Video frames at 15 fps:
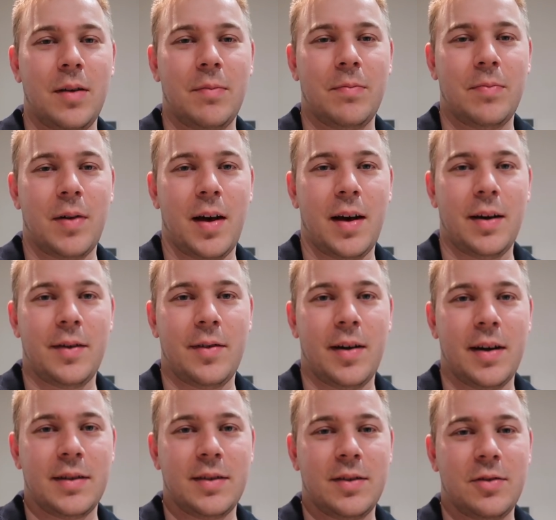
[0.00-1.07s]
gonna buy a
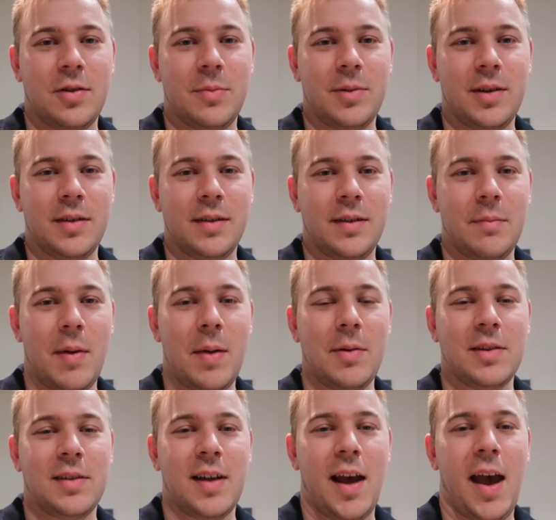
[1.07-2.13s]
grass trimmer,
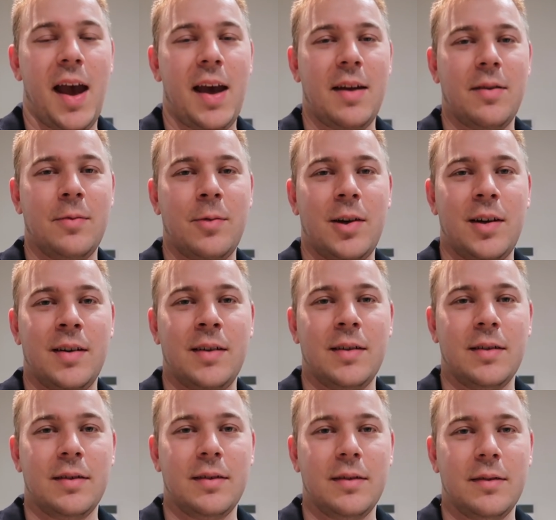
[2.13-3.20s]
maybe just a hand one,
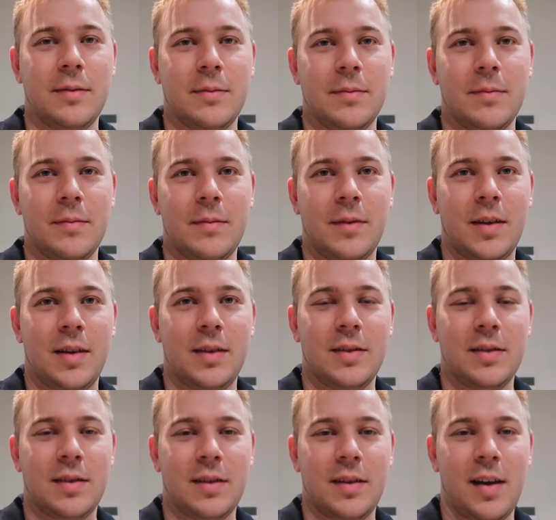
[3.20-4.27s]

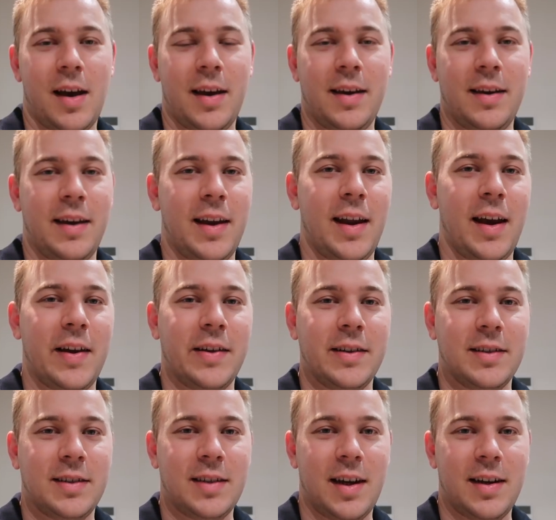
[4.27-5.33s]
because I can get out in
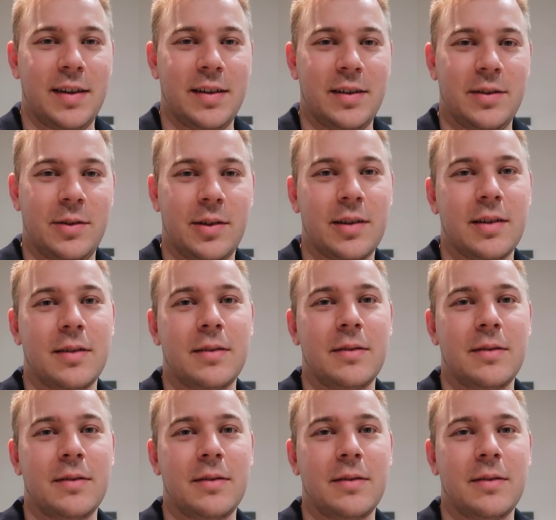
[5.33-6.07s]
the sun and do it.